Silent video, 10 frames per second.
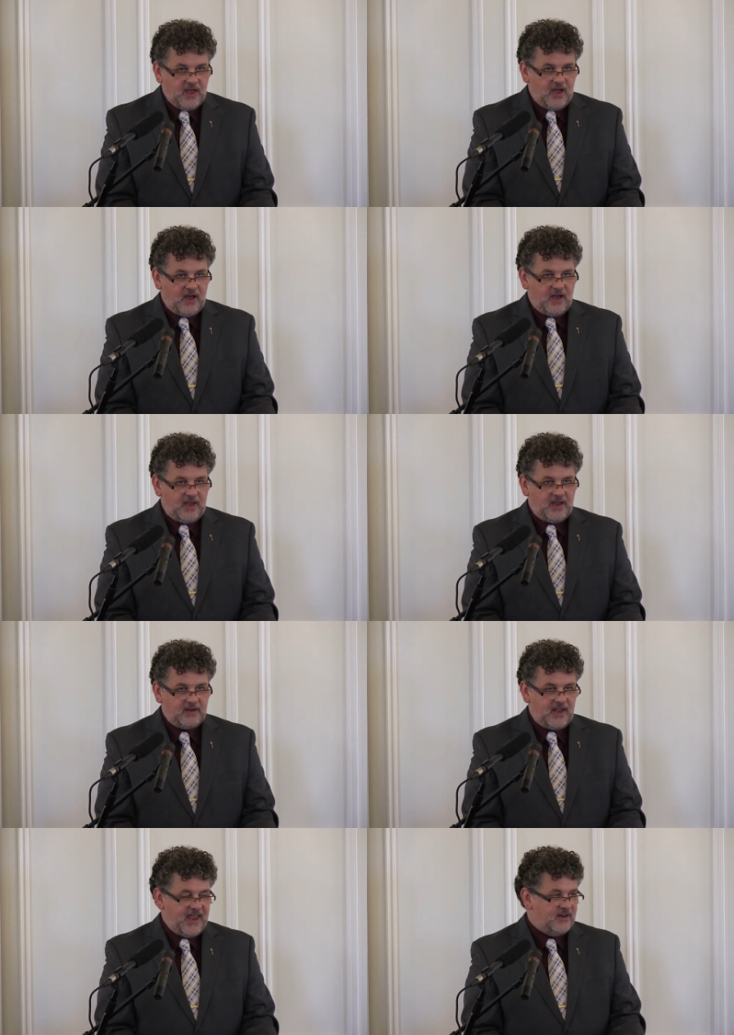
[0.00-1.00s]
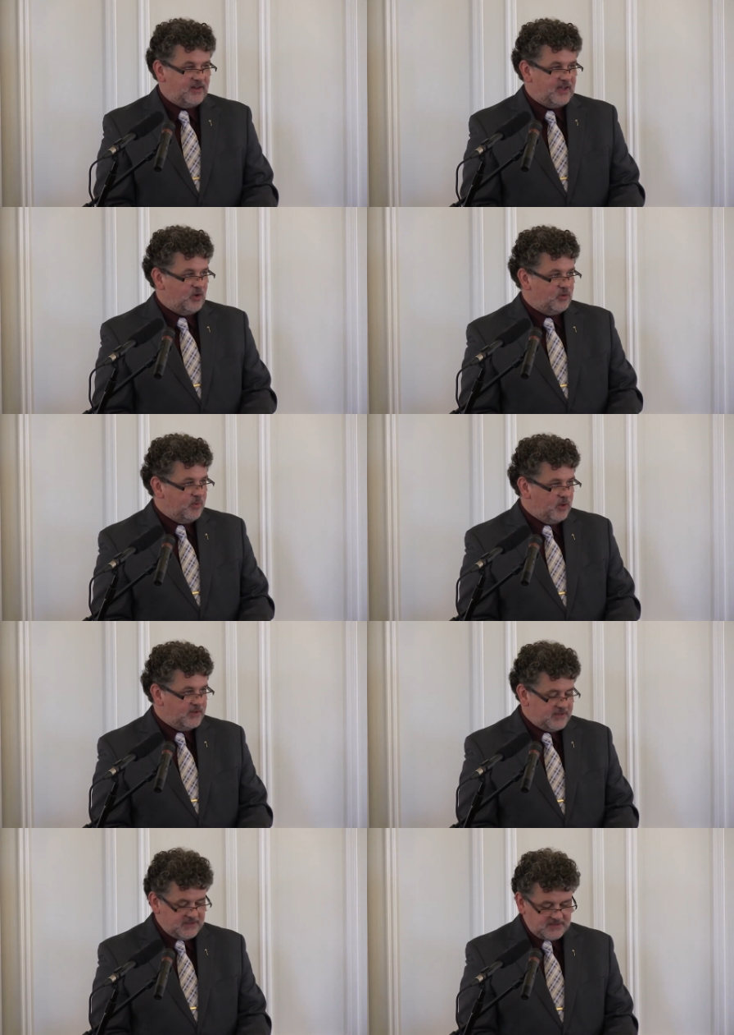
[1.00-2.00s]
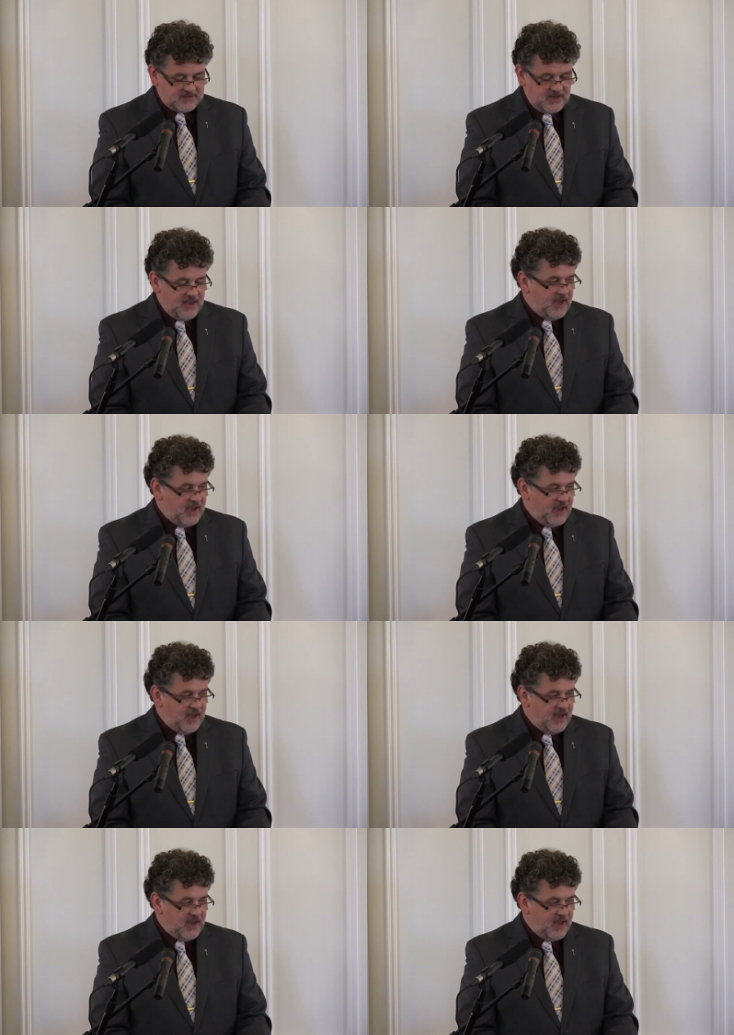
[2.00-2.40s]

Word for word: uh, and handing out bulletins